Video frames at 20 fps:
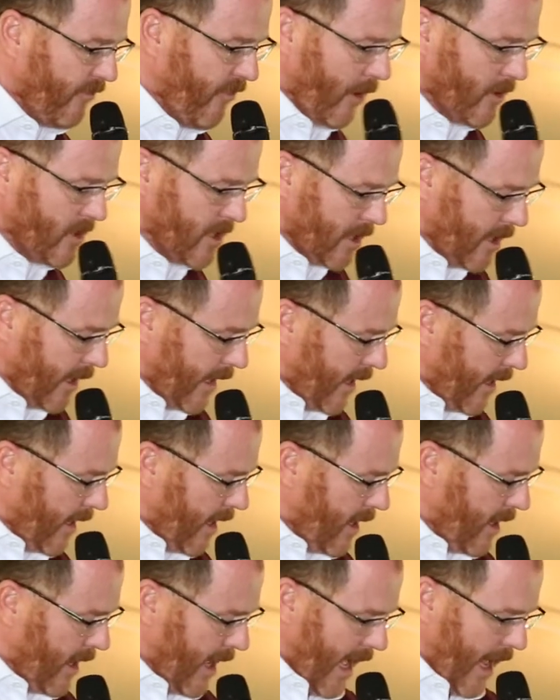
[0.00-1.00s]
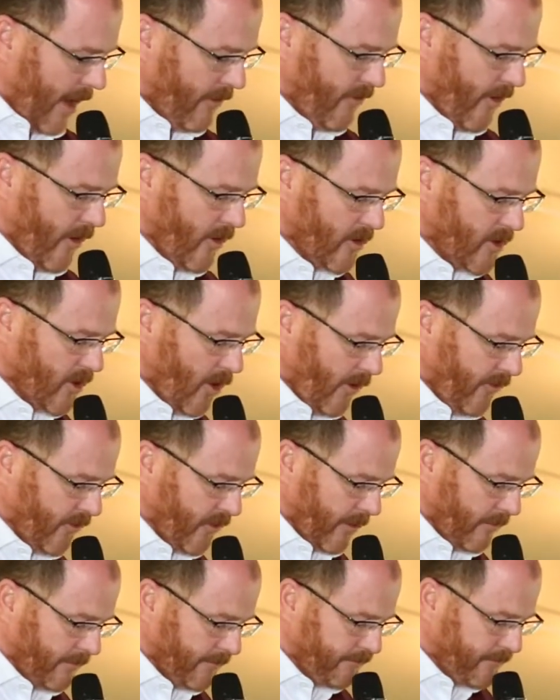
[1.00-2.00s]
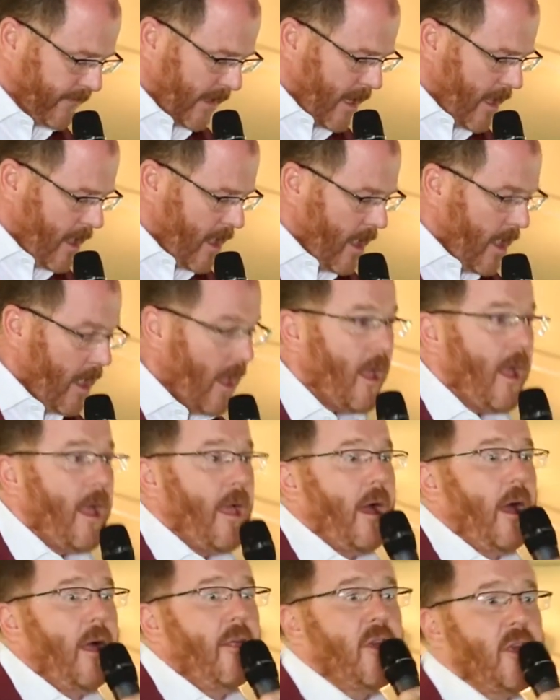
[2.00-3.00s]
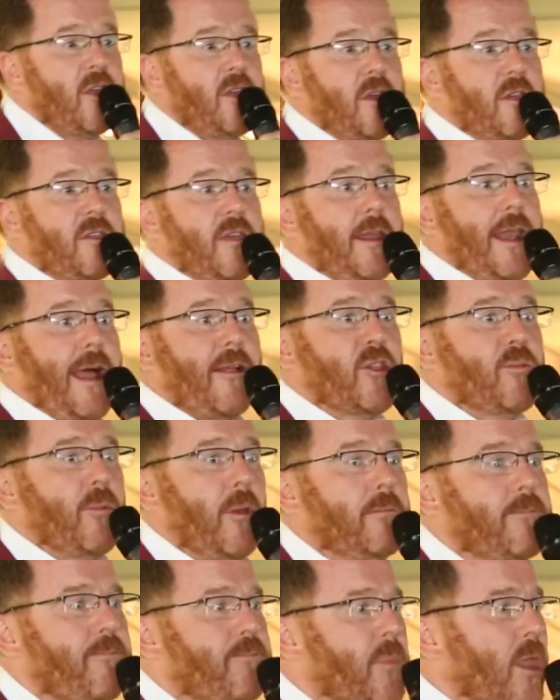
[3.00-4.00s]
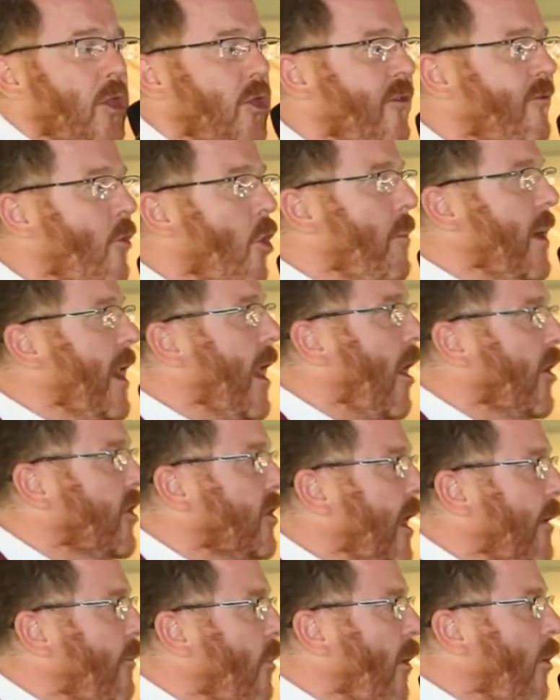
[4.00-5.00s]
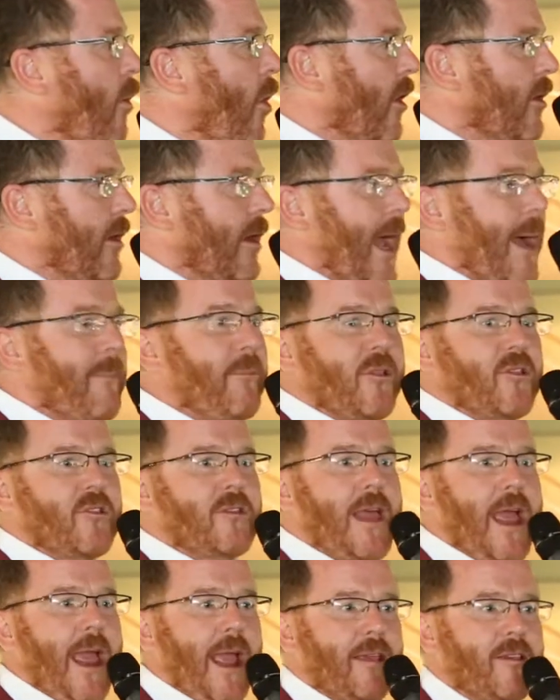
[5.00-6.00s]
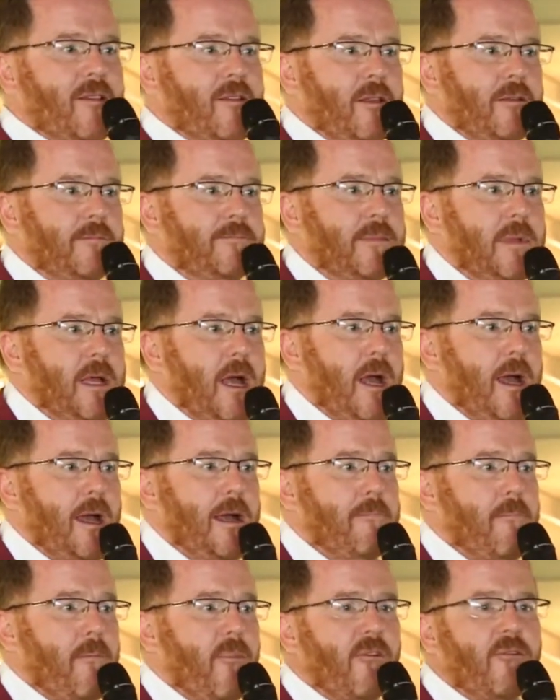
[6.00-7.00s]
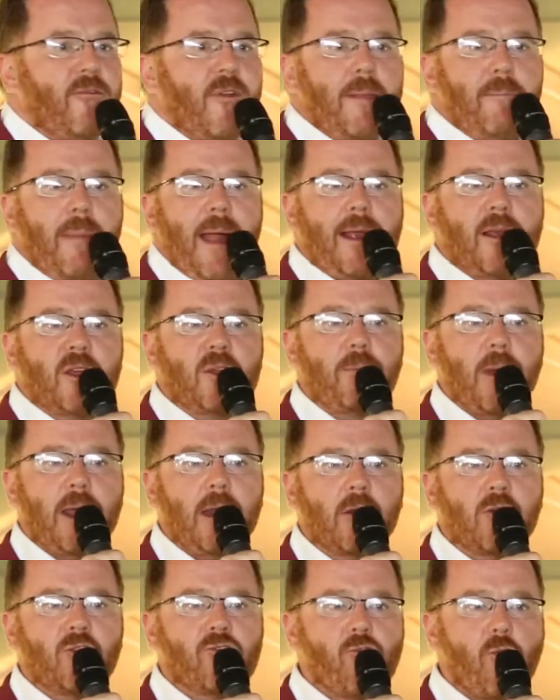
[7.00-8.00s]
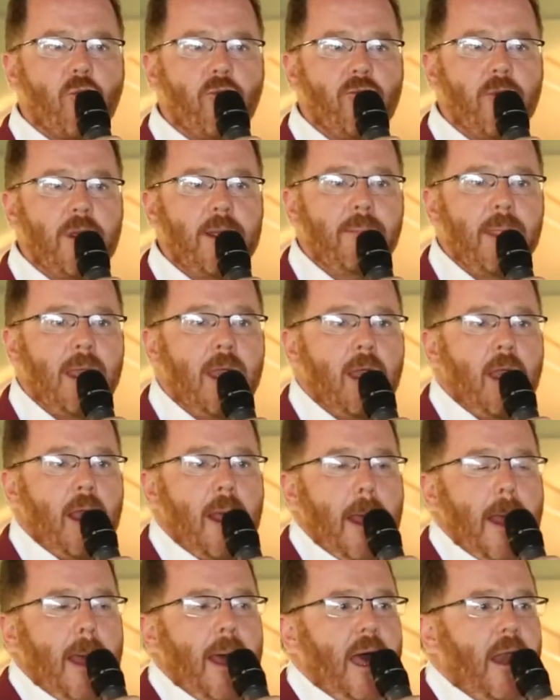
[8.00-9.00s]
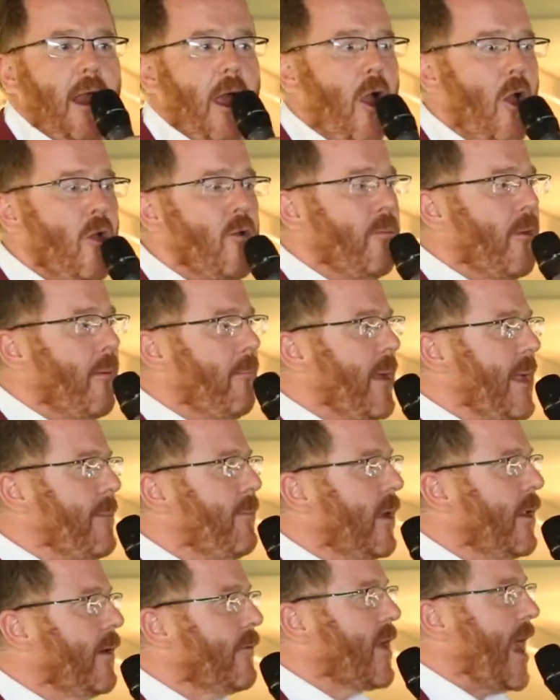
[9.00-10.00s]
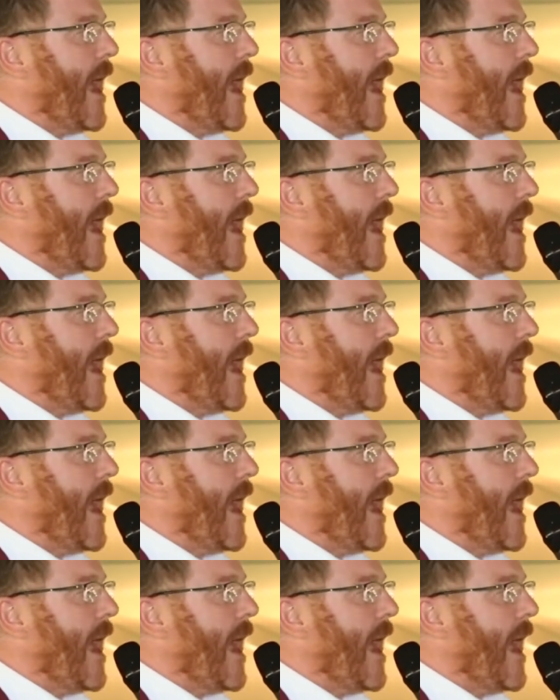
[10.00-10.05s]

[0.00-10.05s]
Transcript: Vote early and vote often. This is the announcement. You've all been asking, well, what happens next? The feedback has been extraordinary, and I hope that people have